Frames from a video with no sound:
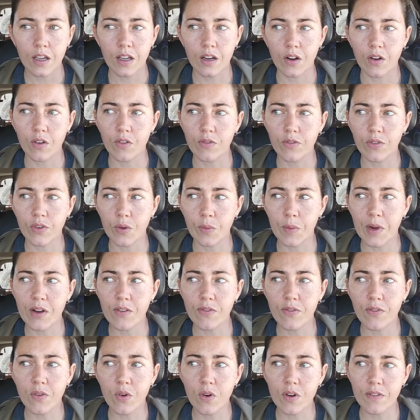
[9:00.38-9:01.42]
you know, for about
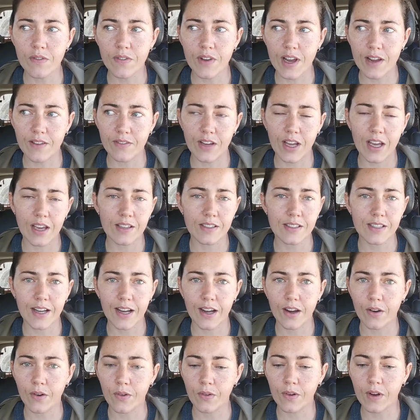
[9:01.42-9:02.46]
4 or 5 days
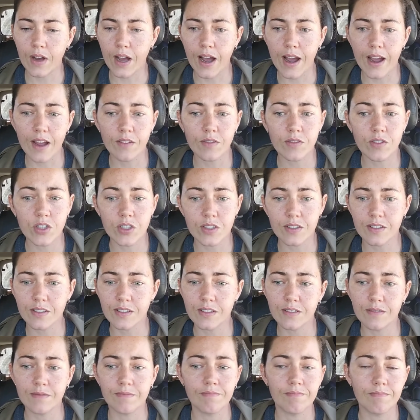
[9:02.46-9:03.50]
now. I've just